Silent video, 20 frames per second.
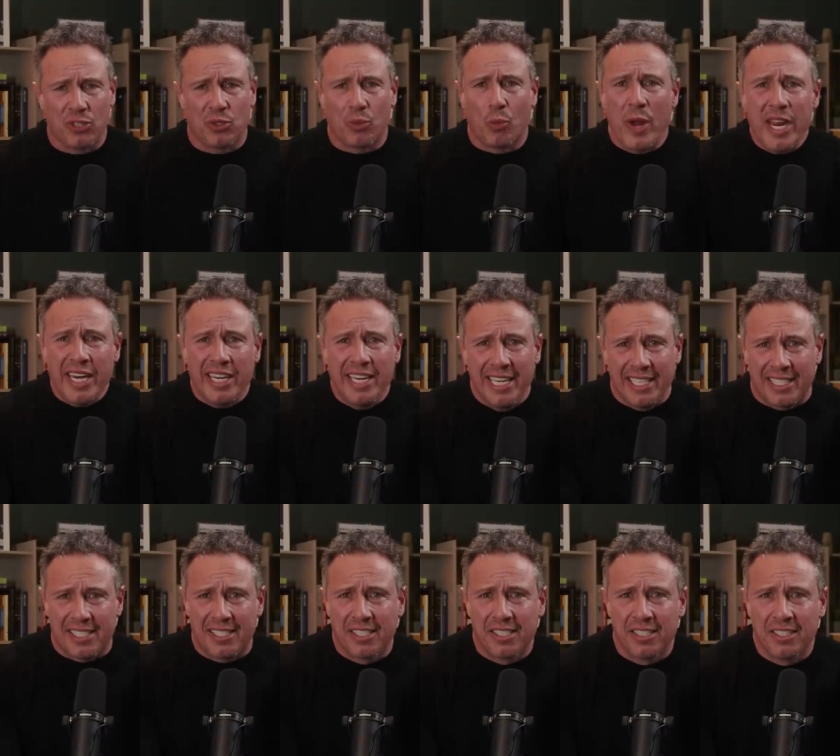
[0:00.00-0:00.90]
is
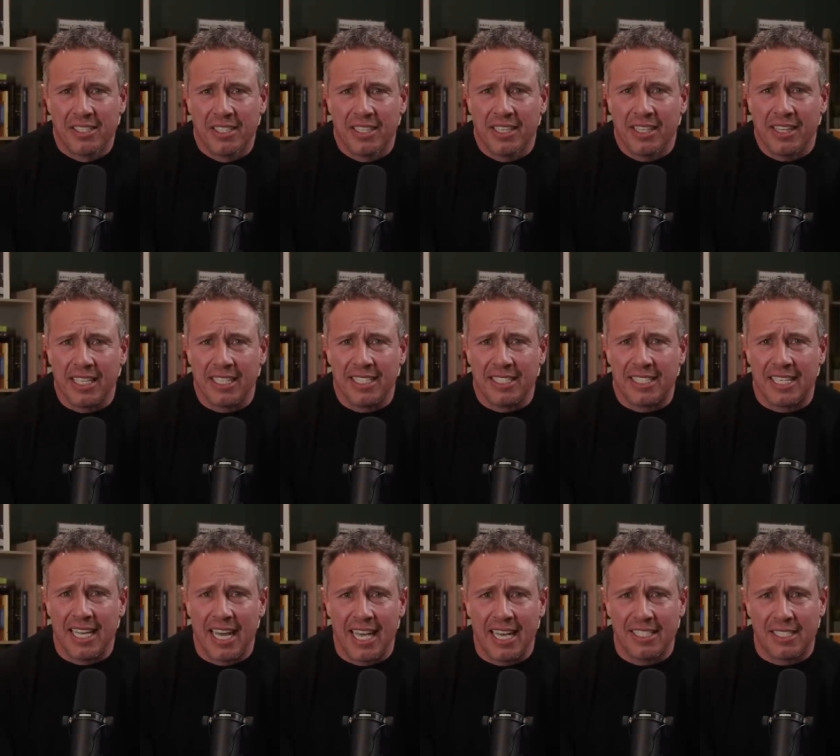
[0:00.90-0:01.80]
weakness these
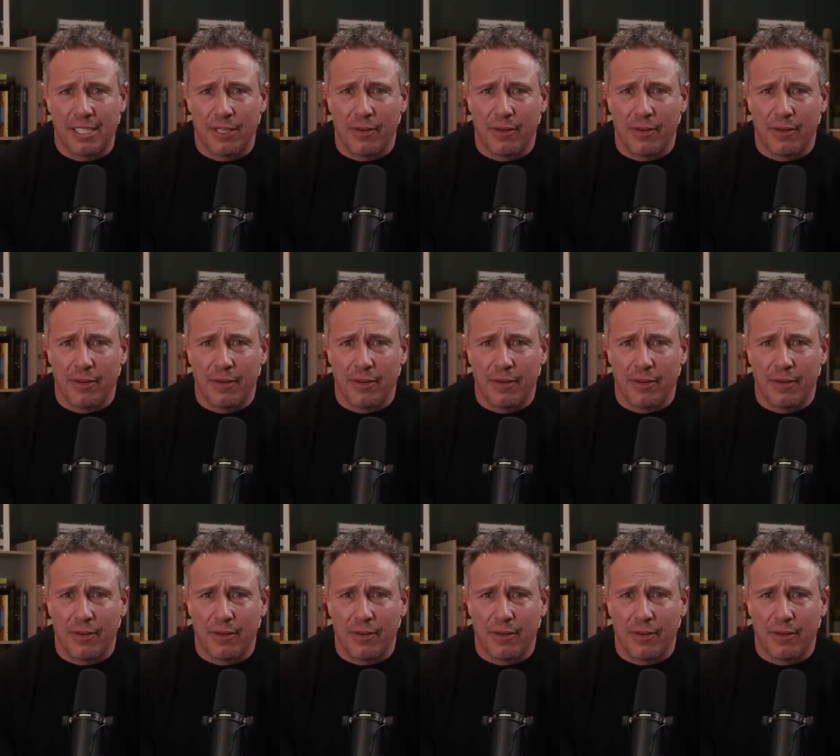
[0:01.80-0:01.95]
days.